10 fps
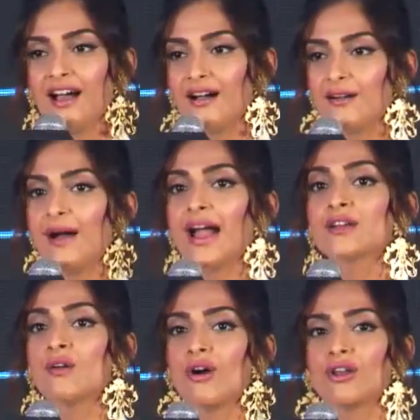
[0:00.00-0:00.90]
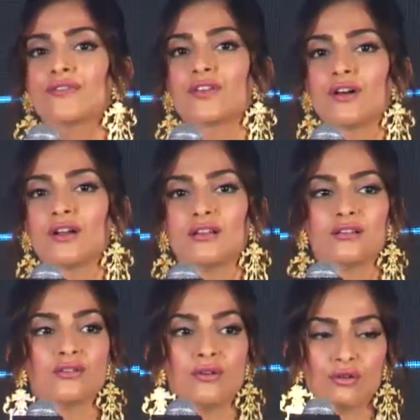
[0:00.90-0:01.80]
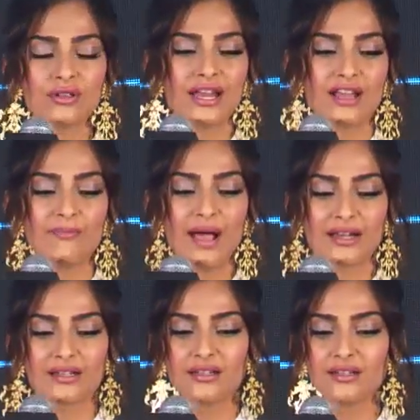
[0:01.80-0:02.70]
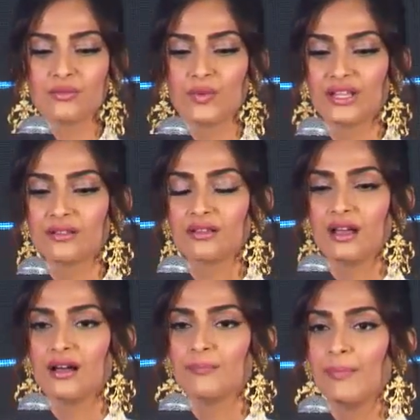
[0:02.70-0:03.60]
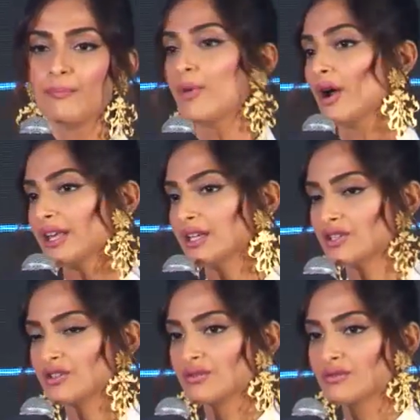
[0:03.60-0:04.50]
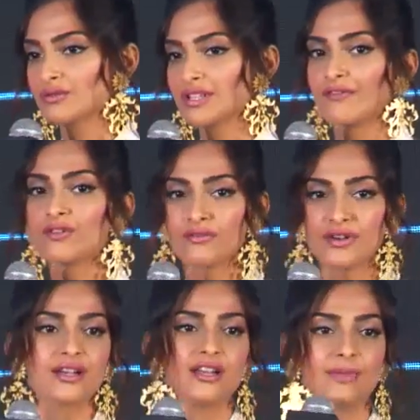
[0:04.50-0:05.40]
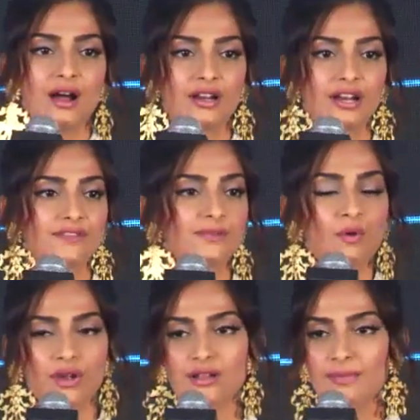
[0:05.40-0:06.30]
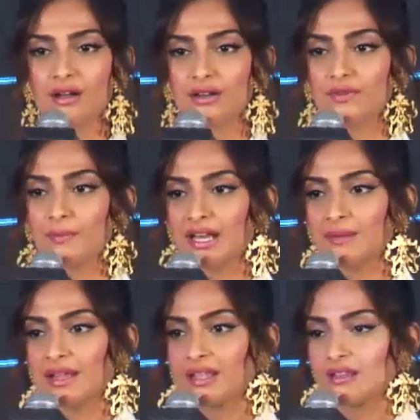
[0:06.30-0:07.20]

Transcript: I know all of y'all know that I've battled with body issues. I've written about it, I've spoken about it for many, many